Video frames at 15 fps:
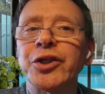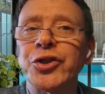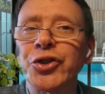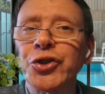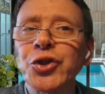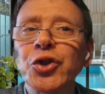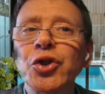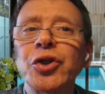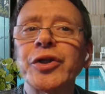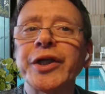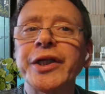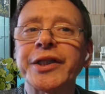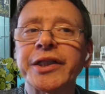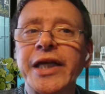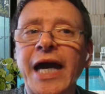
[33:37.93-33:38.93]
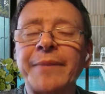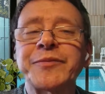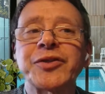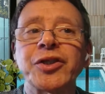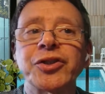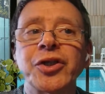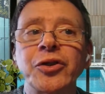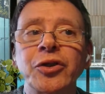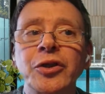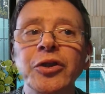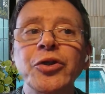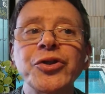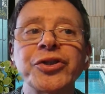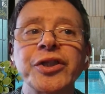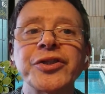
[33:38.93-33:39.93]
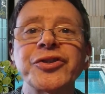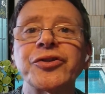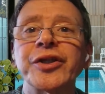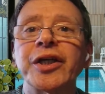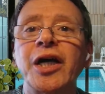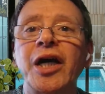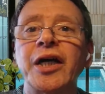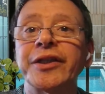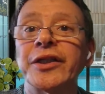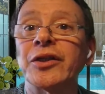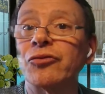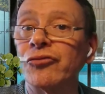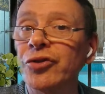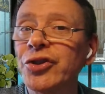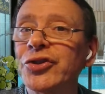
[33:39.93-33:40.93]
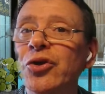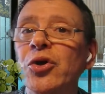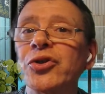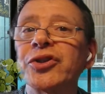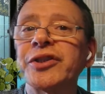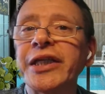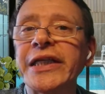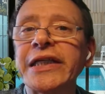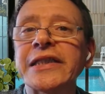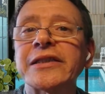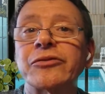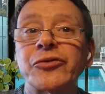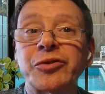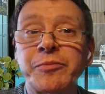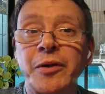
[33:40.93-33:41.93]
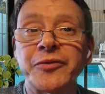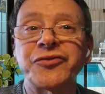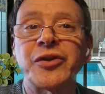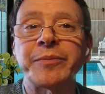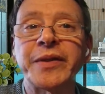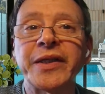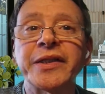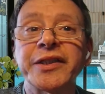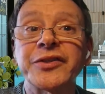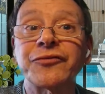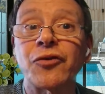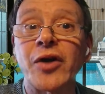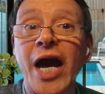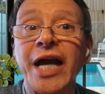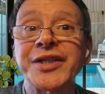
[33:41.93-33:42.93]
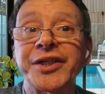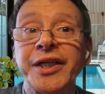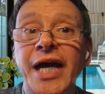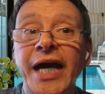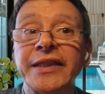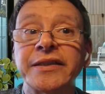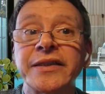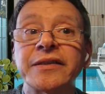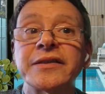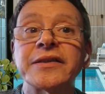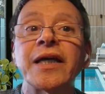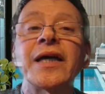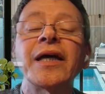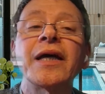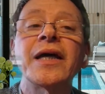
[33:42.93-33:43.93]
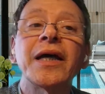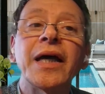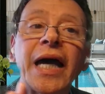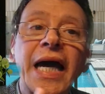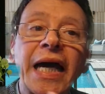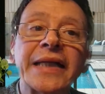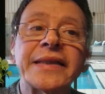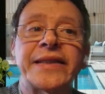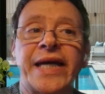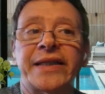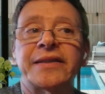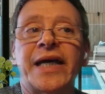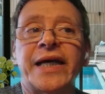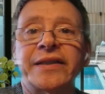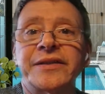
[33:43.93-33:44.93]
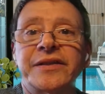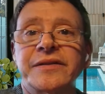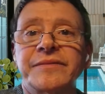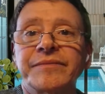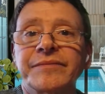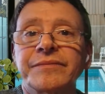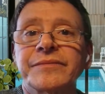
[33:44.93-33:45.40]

Ensure it captures conclusions regarding resource needs, responsibilities for action items, and deadlines.